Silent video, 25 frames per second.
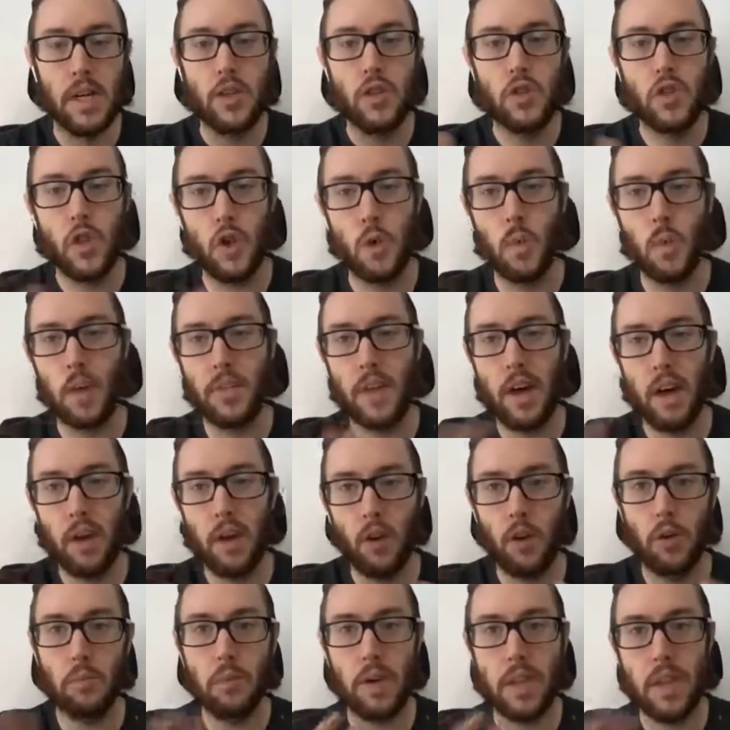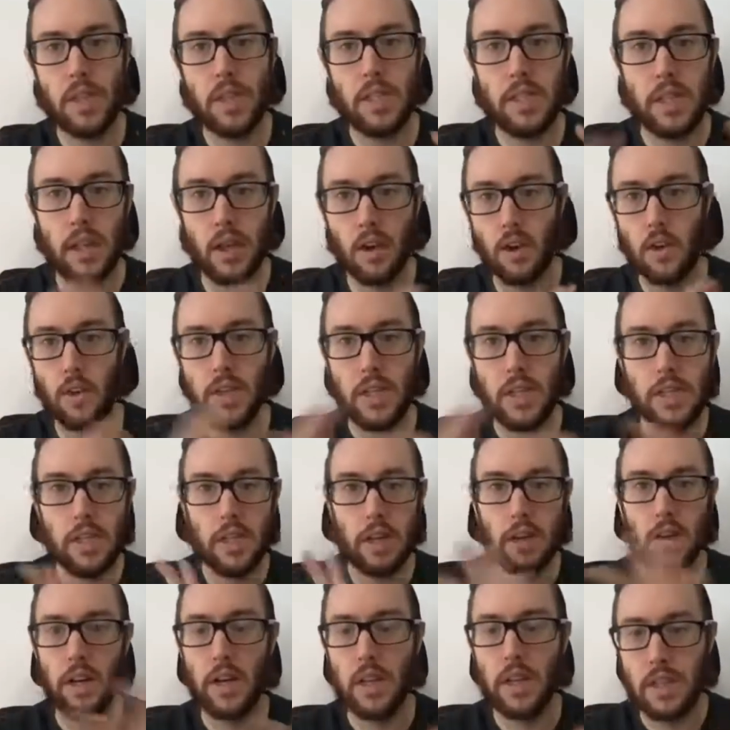So, with that all being said, all these
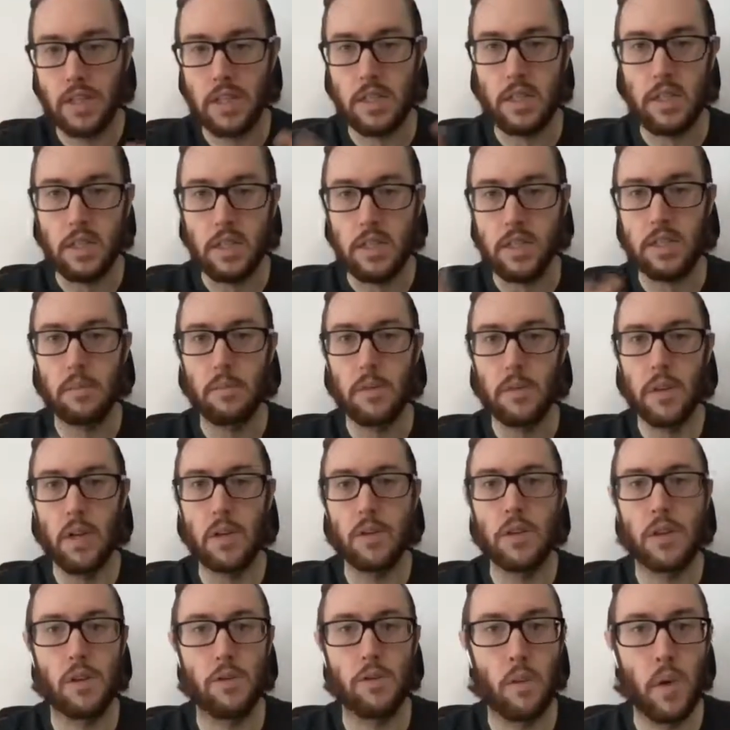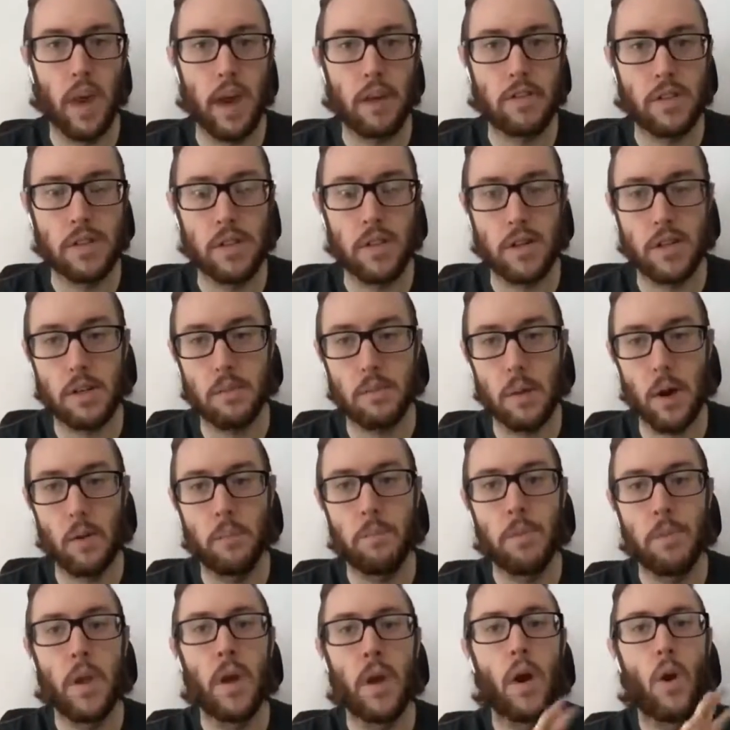areas and some of the other stuff we haven't talked
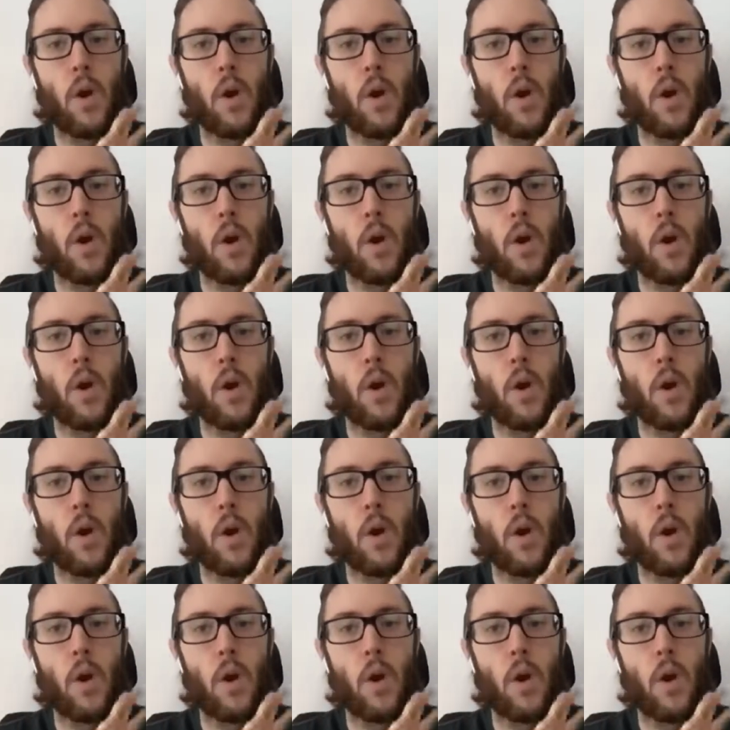about